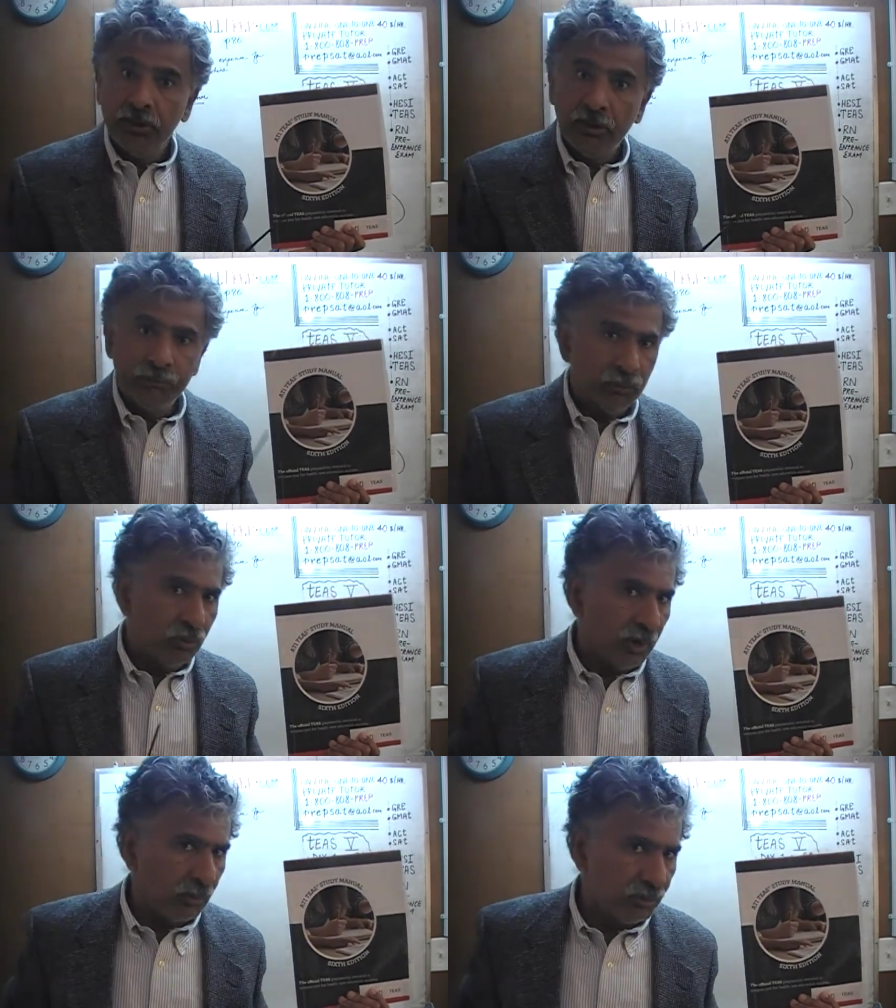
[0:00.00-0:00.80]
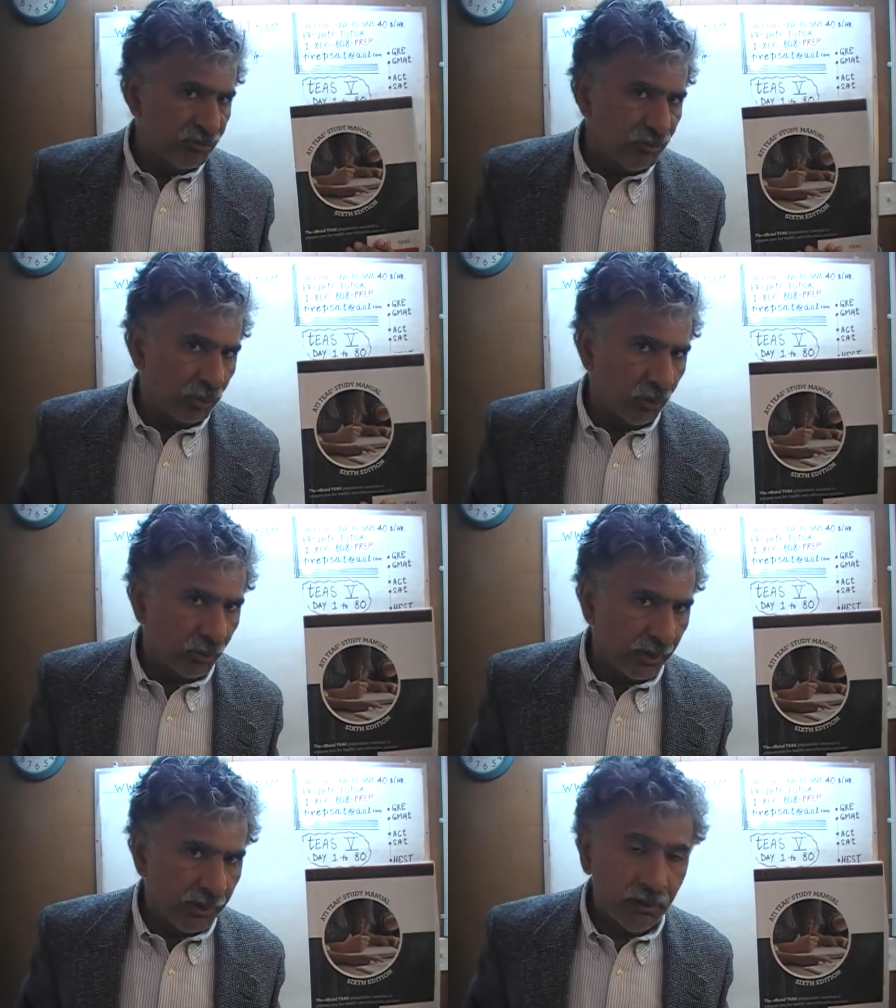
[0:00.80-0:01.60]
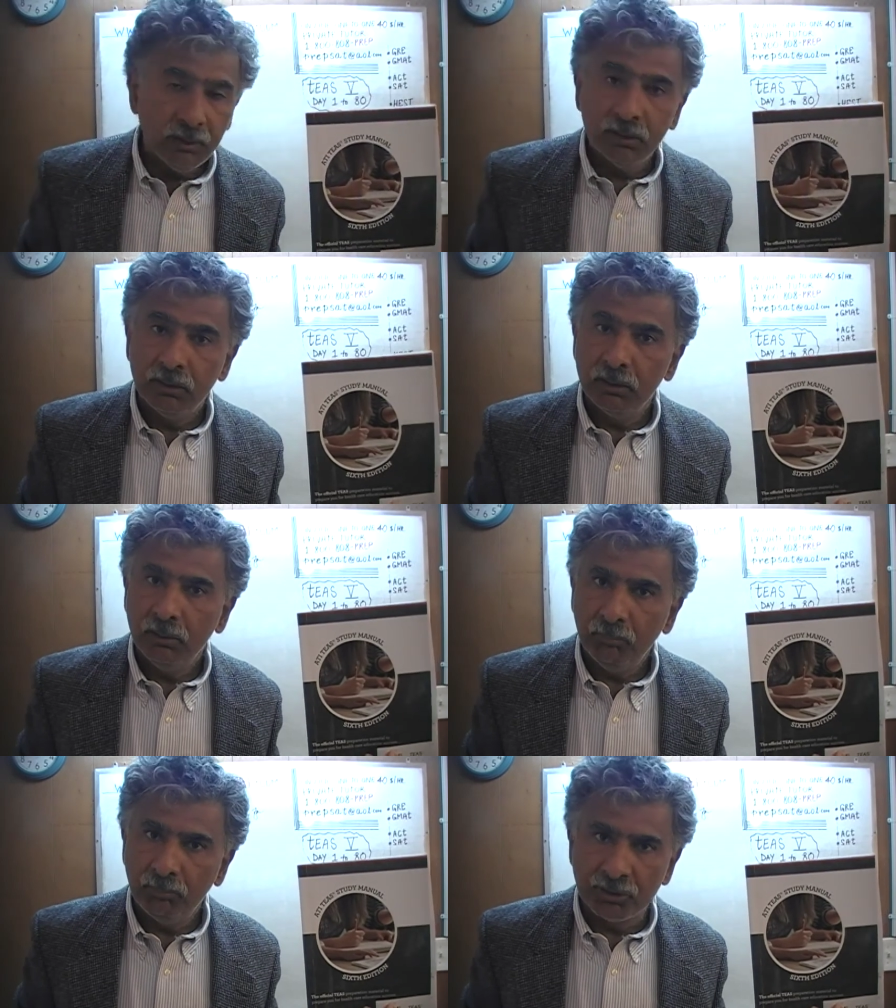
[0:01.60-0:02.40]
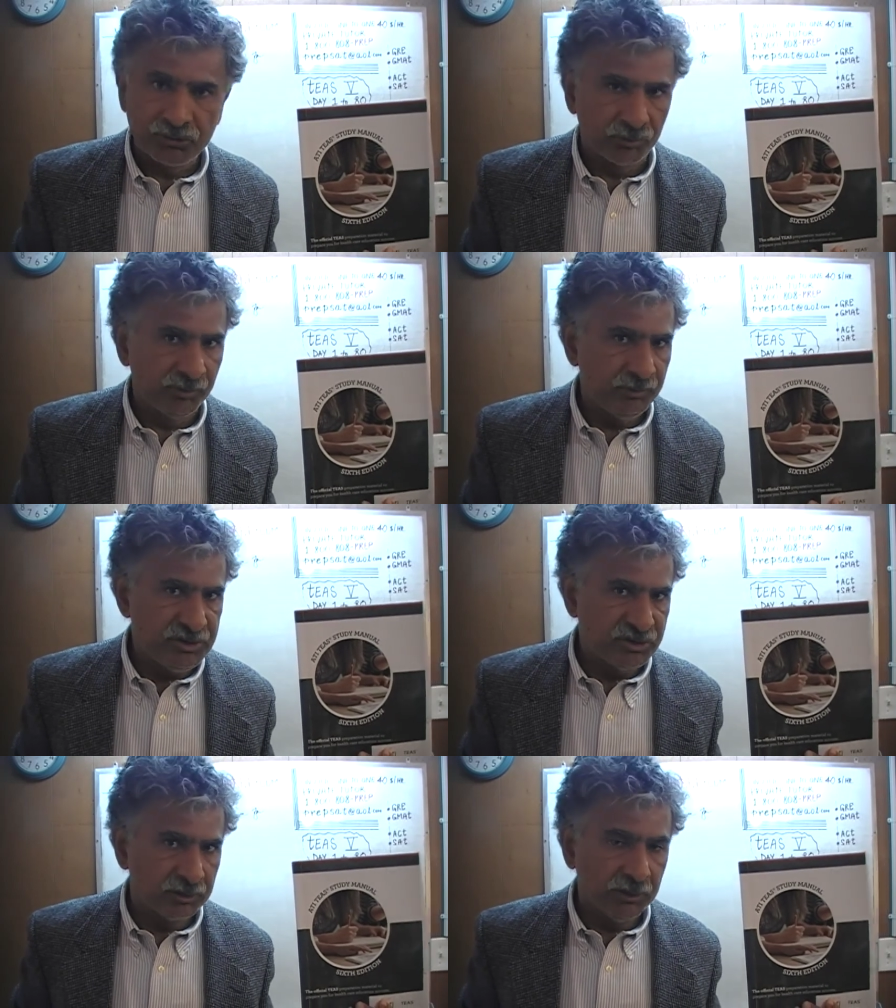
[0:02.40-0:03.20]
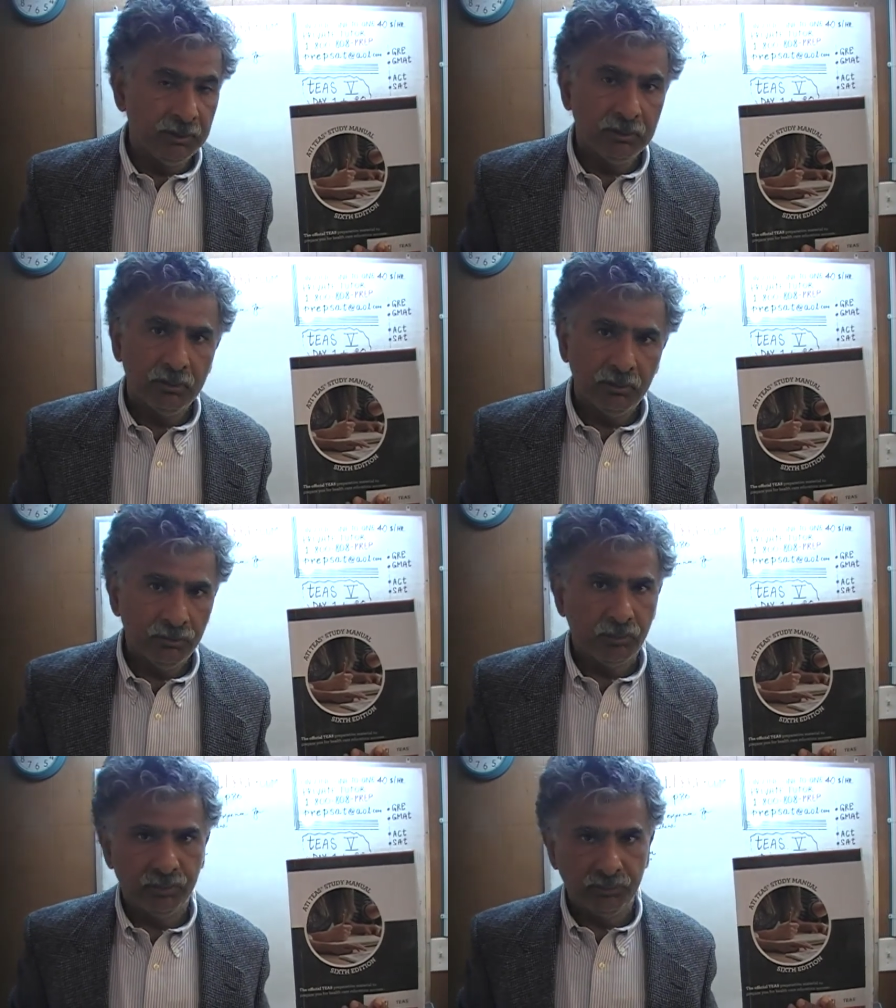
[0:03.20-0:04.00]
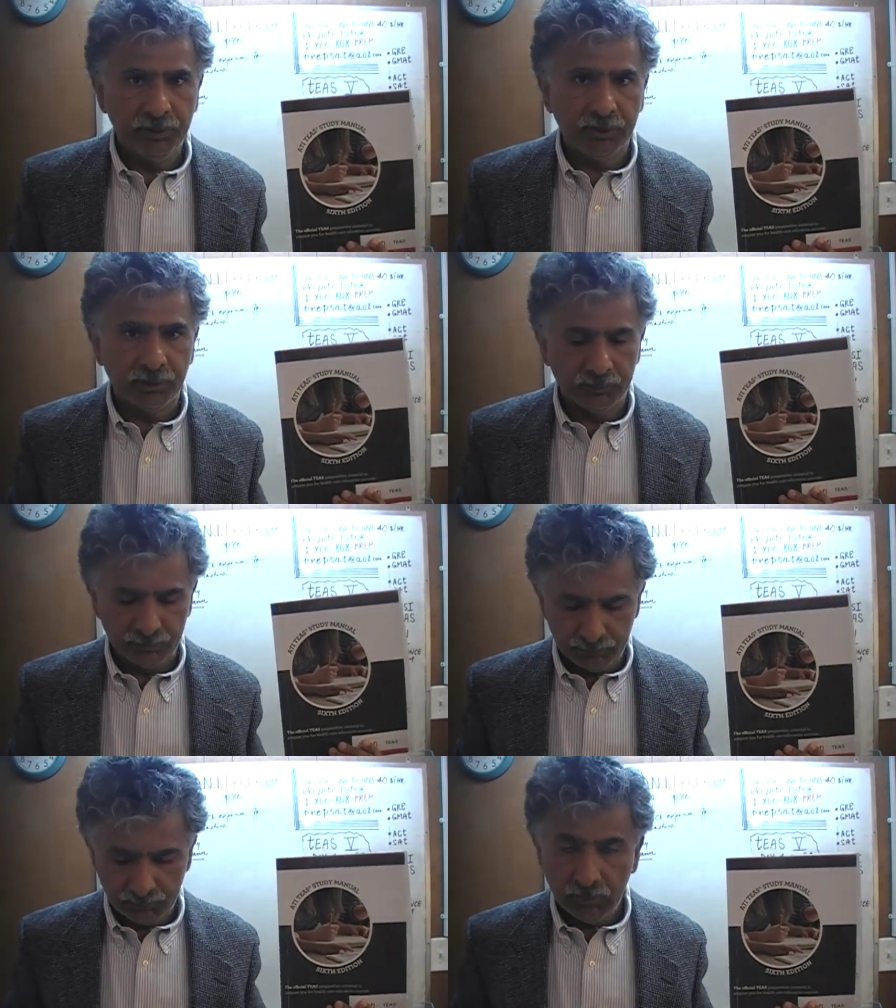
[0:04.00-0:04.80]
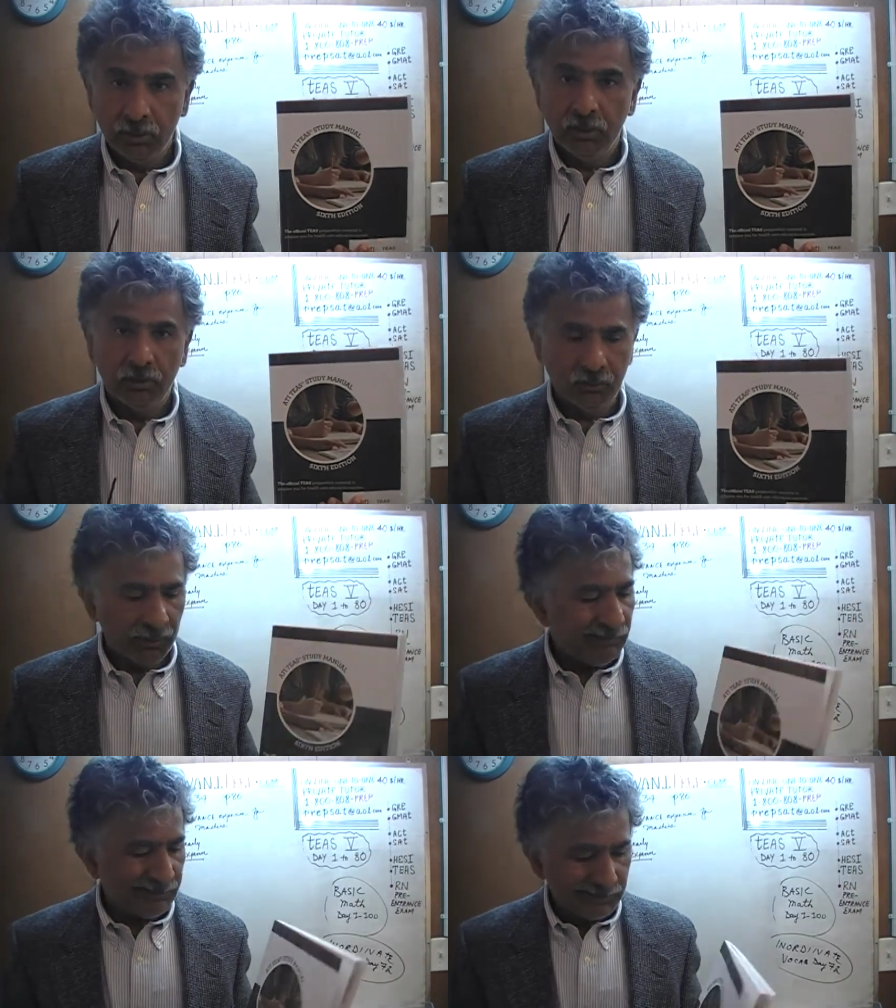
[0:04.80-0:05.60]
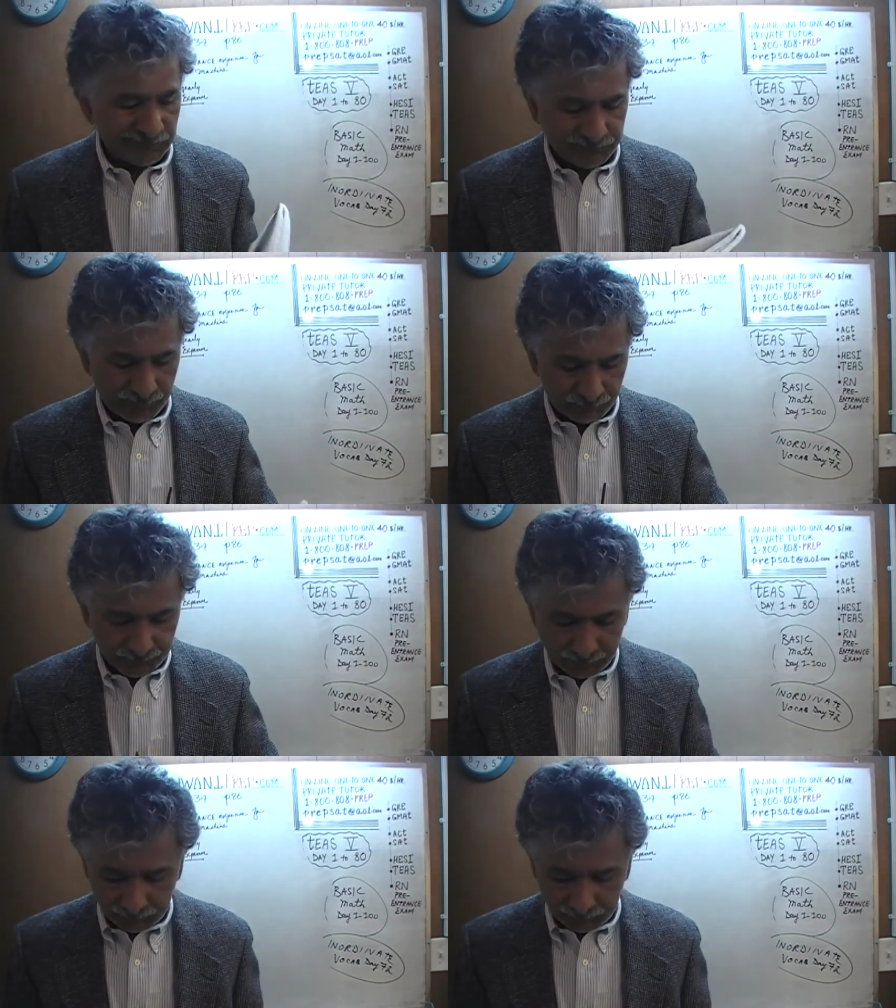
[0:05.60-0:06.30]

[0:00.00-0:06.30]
If you do not own this book already, purchase one immediately. You're going to need it. Today is our lesson number